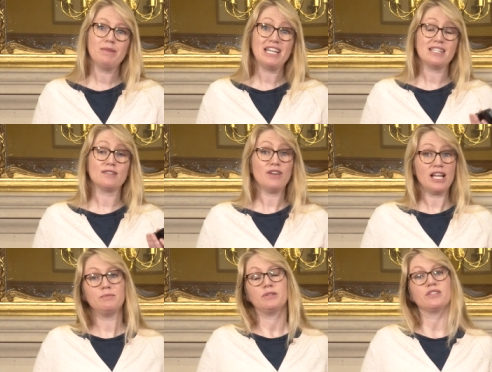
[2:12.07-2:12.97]
It's
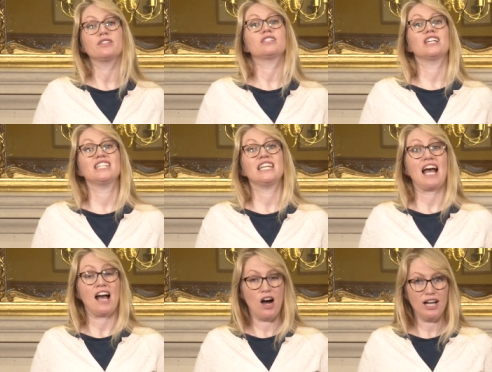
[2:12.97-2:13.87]
available to study
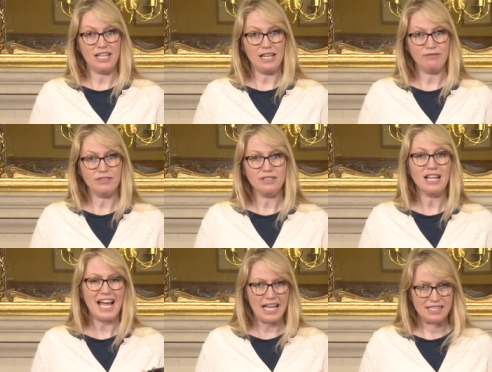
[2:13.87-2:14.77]
at higher level
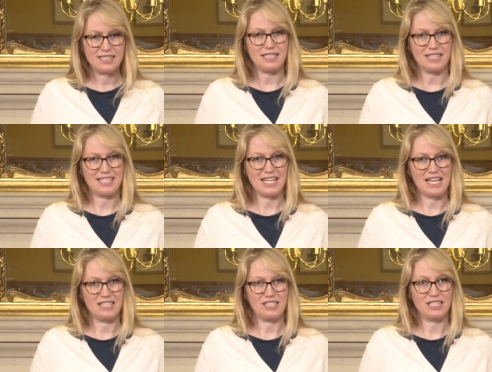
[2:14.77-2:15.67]
and at
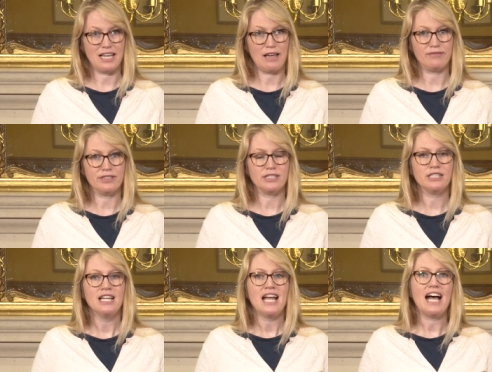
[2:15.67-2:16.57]
standard level.
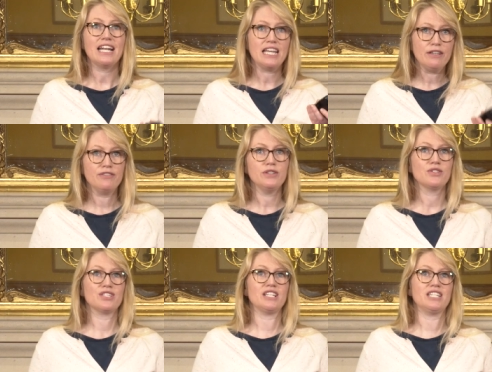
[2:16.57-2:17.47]
And if you
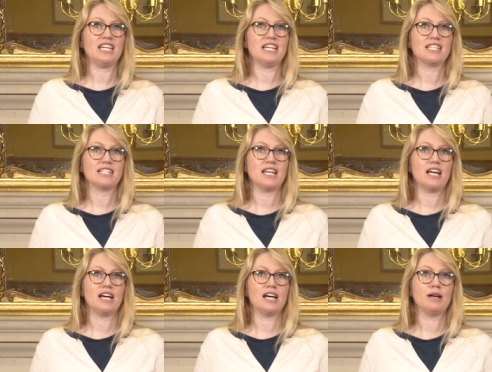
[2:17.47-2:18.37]
study it
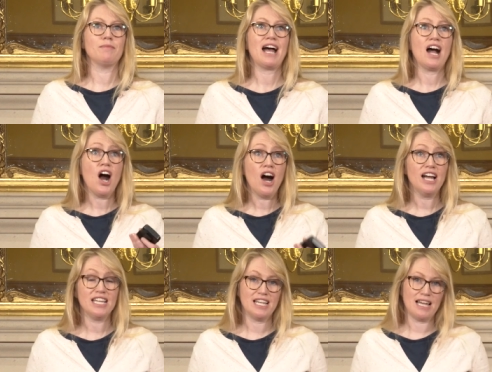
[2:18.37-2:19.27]
at
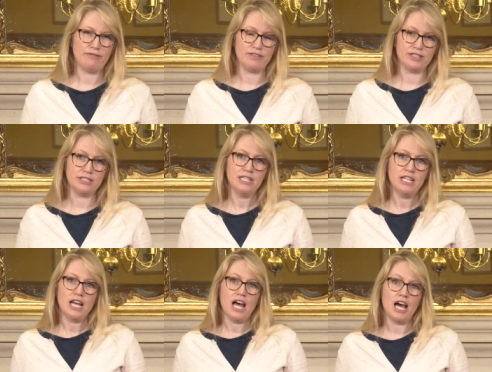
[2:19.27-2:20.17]
higher level,
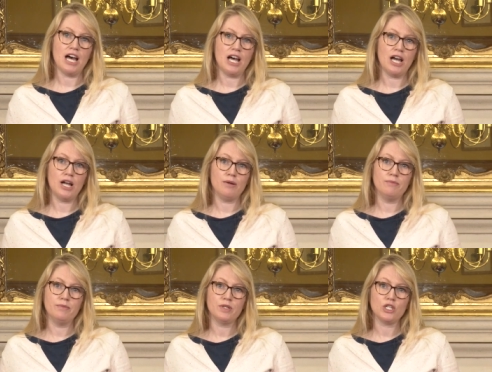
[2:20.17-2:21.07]

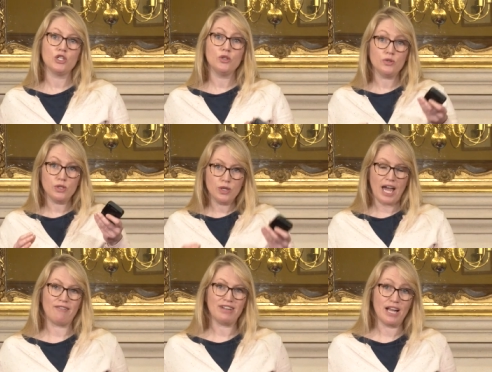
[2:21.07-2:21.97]
you
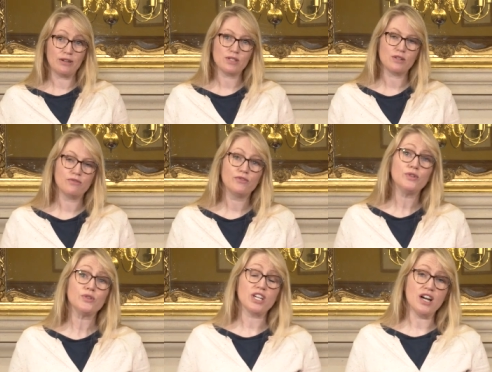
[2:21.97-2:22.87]
carry out
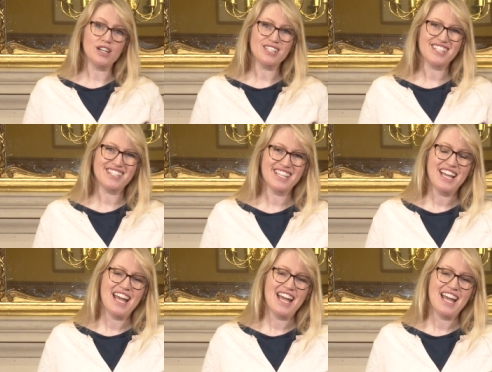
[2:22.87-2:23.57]
4 tasks.